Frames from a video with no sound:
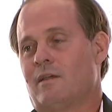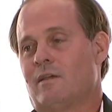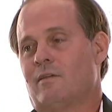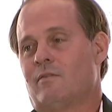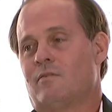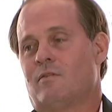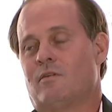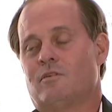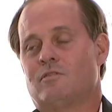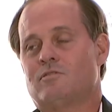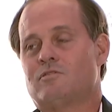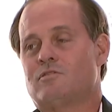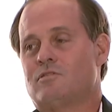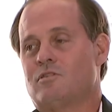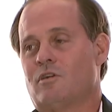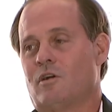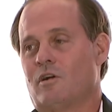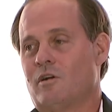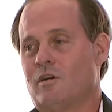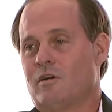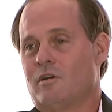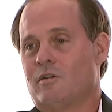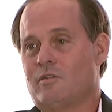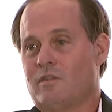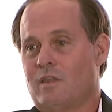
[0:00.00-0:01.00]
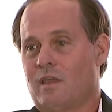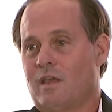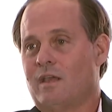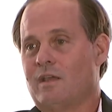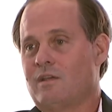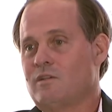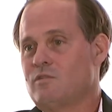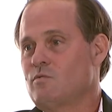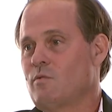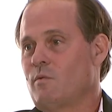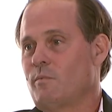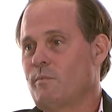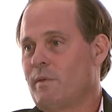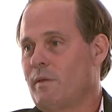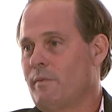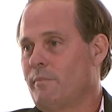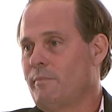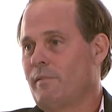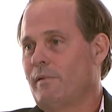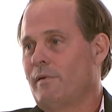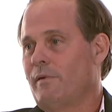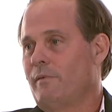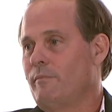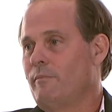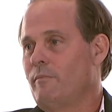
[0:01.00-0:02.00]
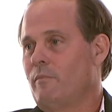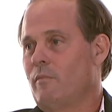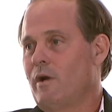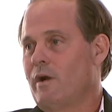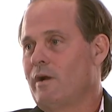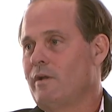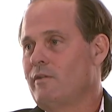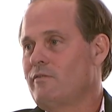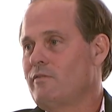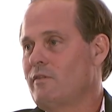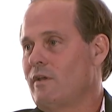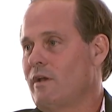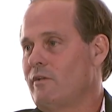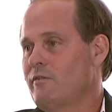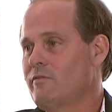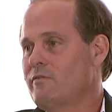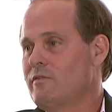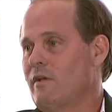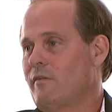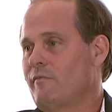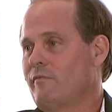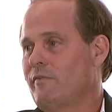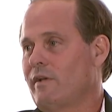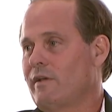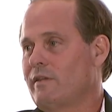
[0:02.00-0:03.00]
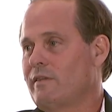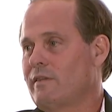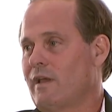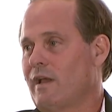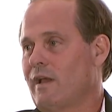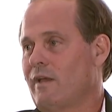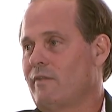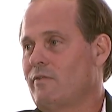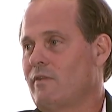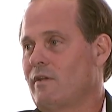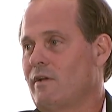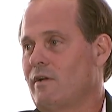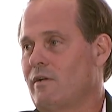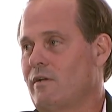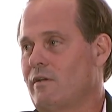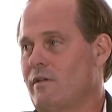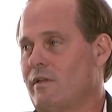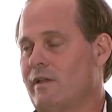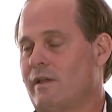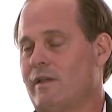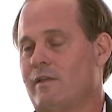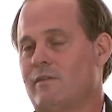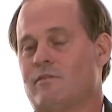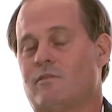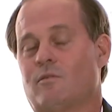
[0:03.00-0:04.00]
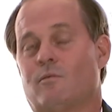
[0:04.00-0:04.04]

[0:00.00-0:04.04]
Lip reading: there's certain things where people want to sell stuff like that are clean.